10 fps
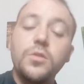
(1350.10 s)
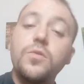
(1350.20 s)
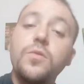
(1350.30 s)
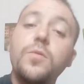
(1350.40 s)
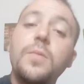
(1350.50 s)

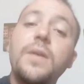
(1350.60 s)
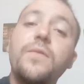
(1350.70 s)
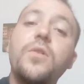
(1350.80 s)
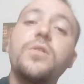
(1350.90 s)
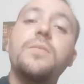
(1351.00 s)
To my
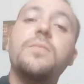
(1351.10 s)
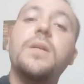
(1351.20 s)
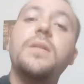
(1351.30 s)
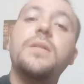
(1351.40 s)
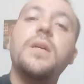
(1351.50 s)
voice in
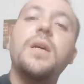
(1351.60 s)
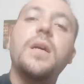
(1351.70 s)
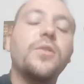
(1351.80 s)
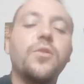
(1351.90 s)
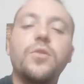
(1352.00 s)
my sky,
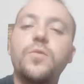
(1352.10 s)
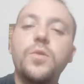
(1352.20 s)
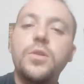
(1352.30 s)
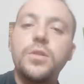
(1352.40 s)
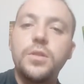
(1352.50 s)
I don't know the
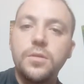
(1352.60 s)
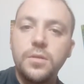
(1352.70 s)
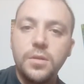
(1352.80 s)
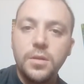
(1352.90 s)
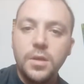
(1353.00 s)
words.
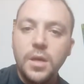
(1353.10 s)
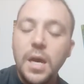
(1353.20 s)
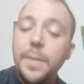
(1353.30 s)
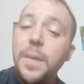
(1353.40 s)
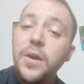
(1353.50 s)

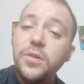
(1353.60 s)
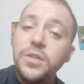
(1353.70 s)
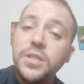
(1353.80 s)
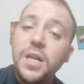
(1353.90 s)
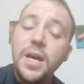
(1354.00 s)
I'm by your
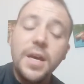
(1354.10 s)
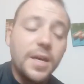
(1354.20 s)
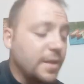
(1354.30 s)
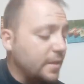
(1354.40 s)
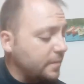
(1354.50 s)

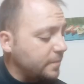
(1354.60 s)
side.